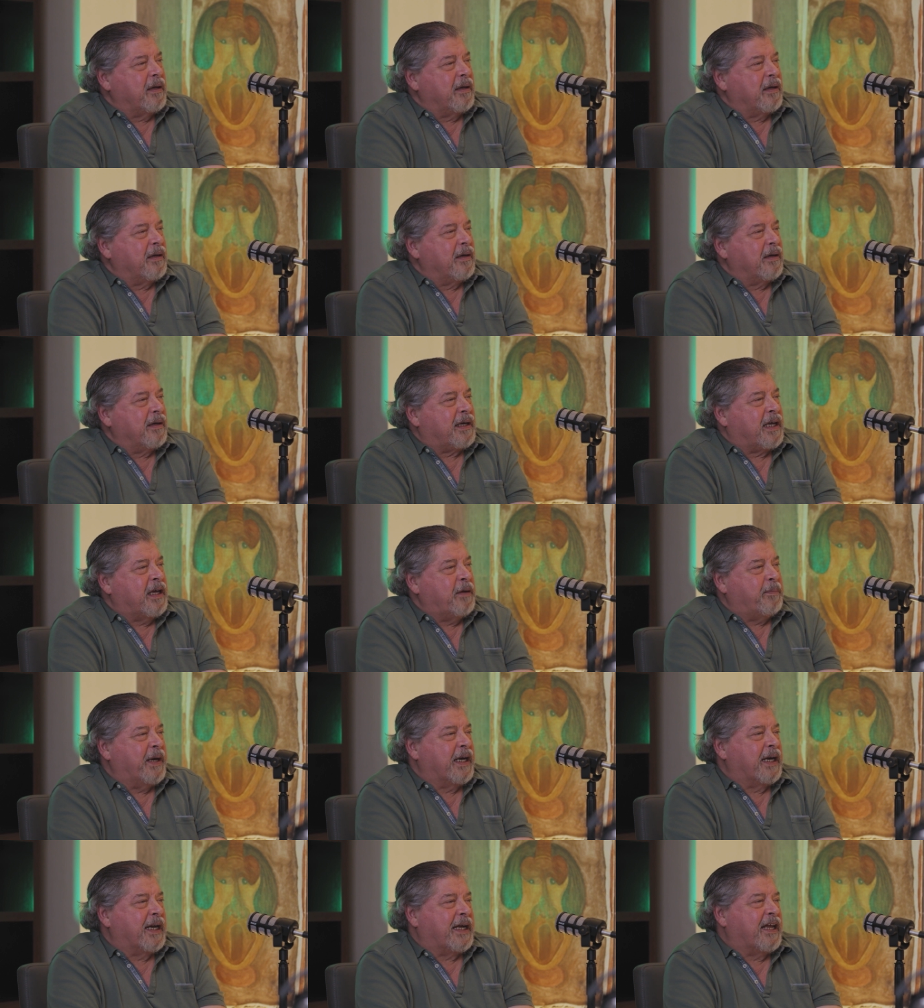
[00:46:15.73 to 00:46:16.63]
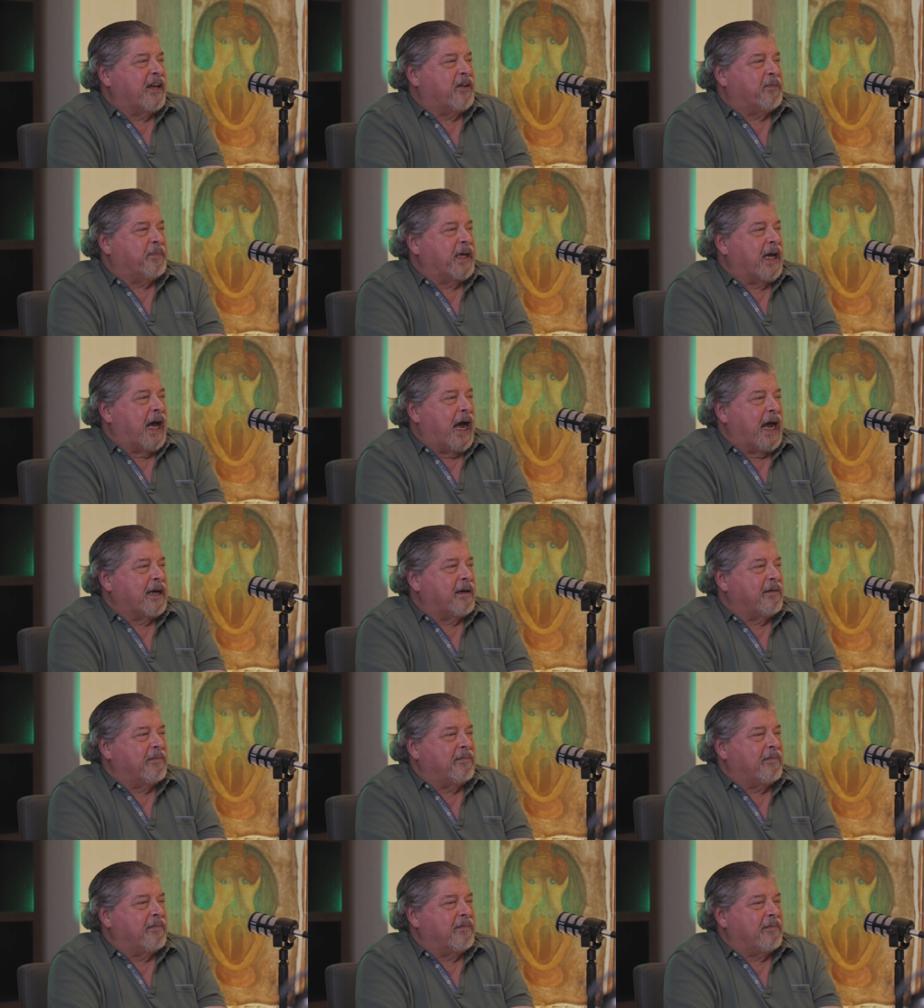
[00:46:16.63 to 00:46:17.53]
we keeping the kids
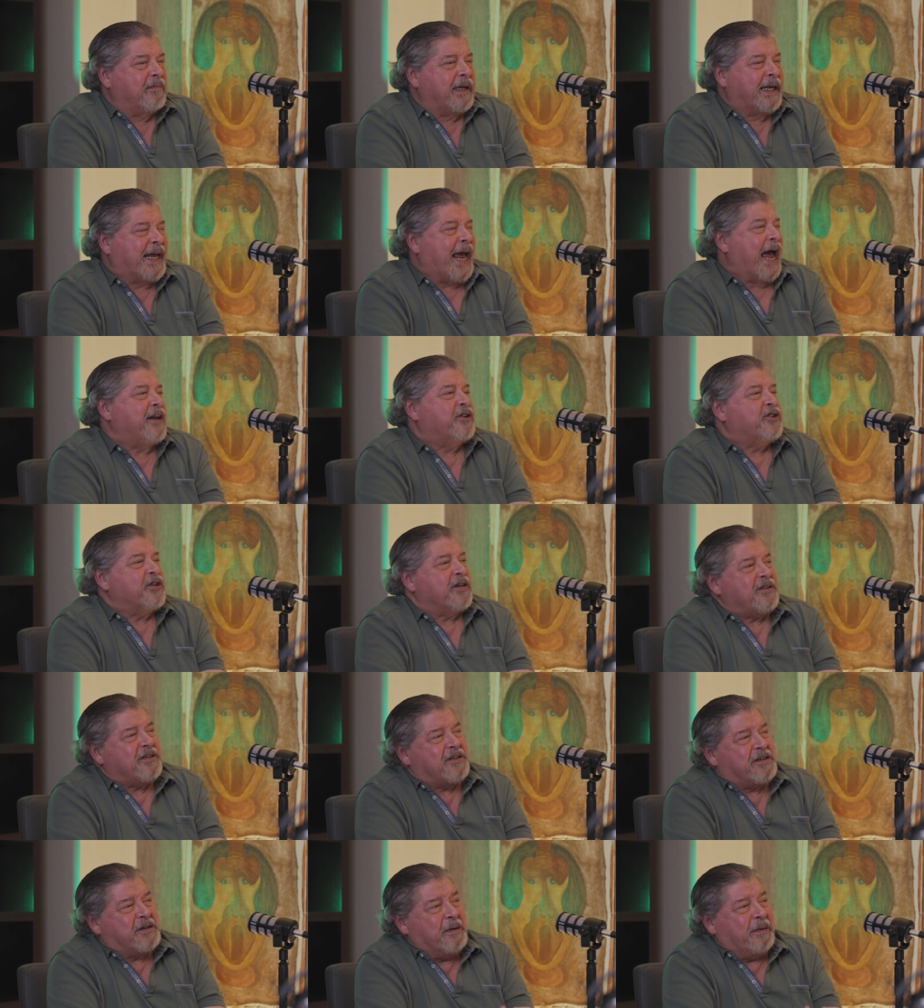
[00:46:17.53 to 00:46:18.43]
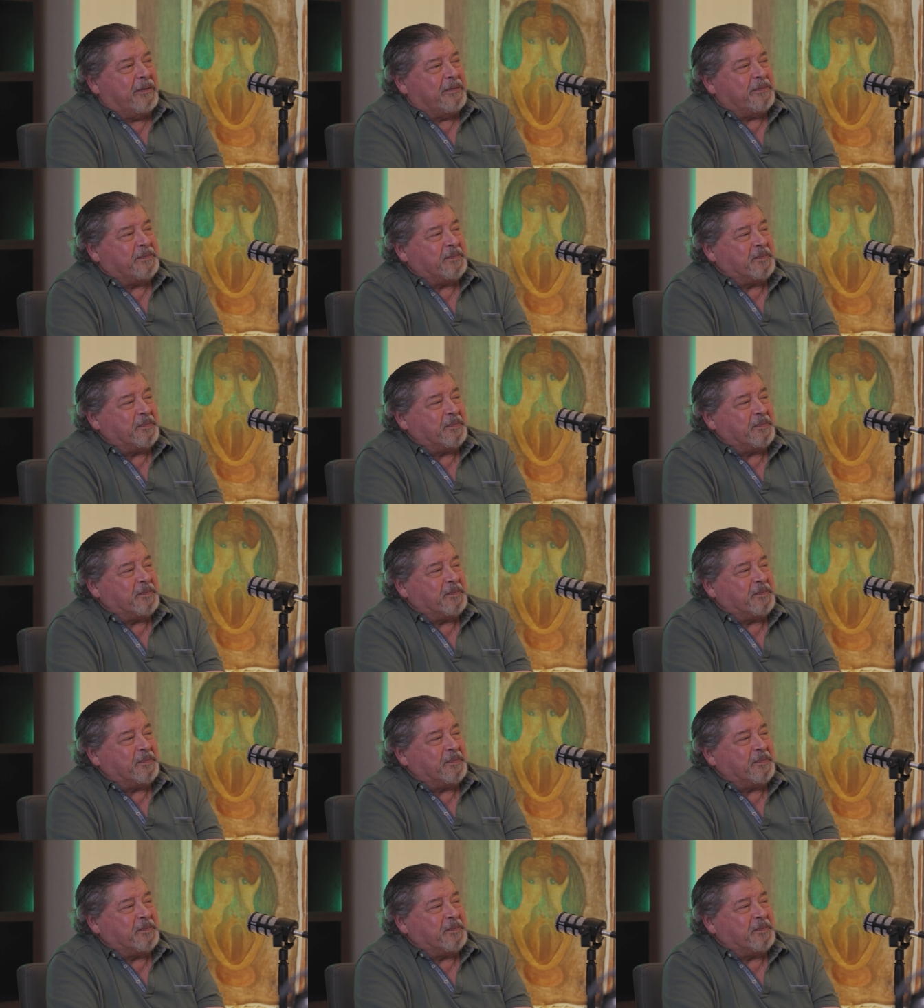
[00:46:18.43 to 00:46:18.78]
behind gadgets?